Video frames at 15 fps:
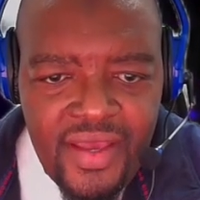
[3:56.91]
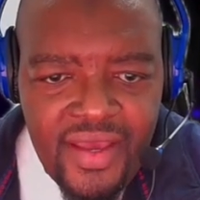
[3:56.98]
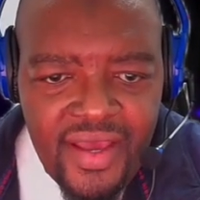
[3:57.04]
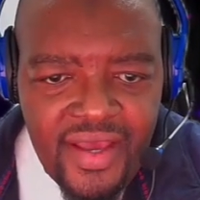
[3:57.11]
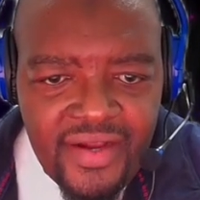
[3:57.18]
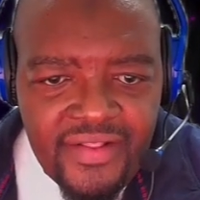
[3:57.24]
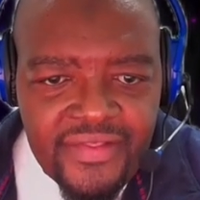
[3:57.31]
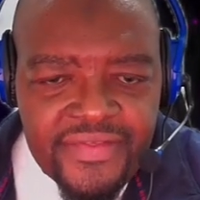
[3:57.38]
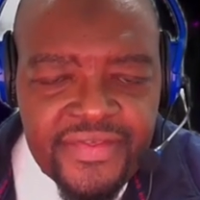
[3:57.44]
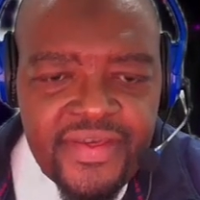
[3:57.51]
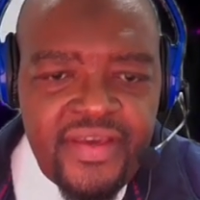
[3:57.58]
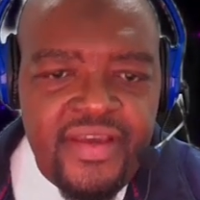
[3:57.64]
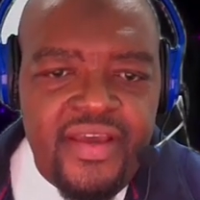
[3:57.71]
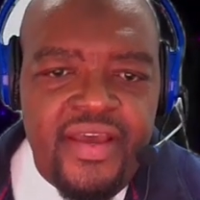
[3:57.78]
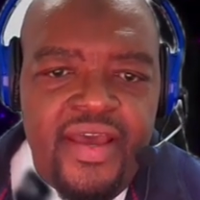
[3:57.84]
health,
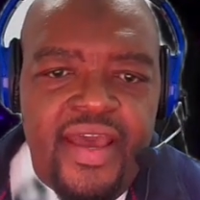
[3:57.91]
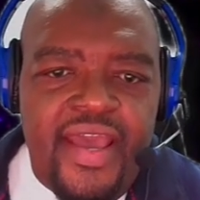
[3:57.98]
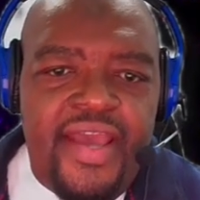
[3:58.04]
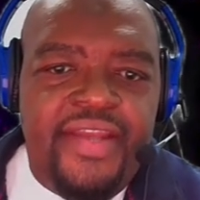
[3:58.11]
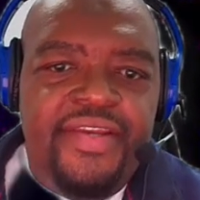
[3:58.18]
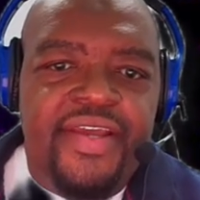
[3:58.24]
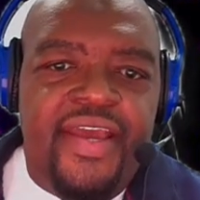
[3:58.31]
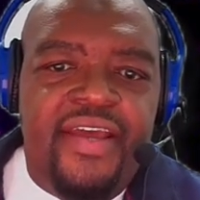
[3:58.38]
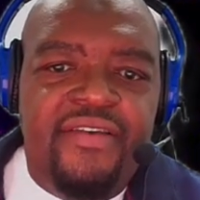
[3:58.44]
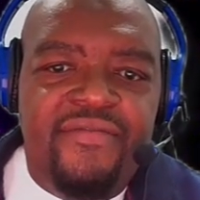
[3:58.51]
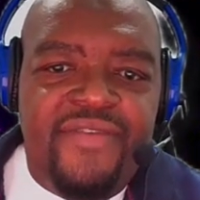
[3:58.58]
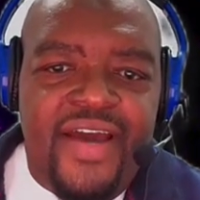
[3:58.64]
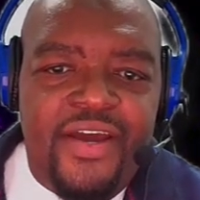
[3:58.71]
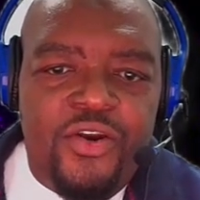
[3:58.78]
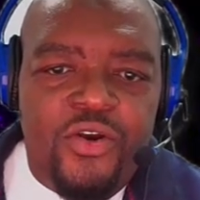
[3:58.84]
and
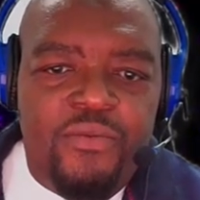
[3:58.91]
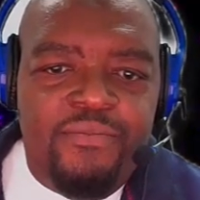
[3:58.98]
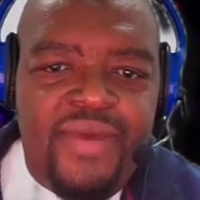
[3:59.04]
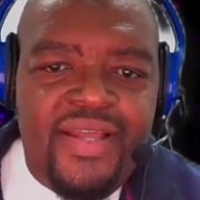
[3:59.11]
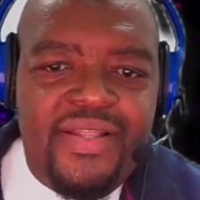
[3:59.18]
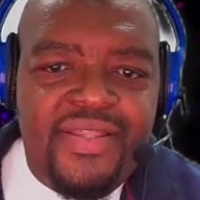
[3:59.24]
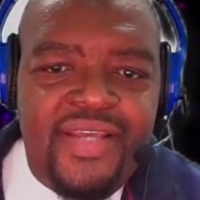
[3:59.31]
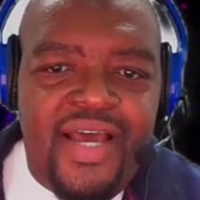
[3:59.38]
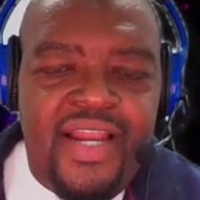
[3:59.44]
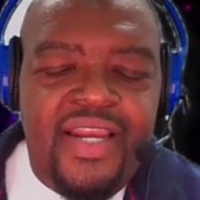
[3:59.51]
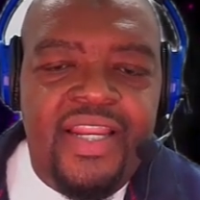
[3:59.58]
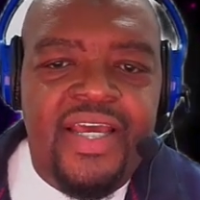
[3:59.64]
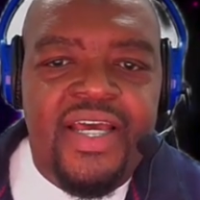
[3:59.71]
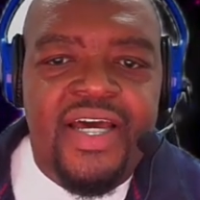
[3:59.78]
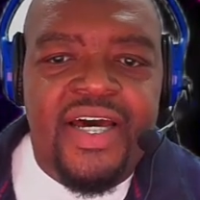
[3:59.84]
environmental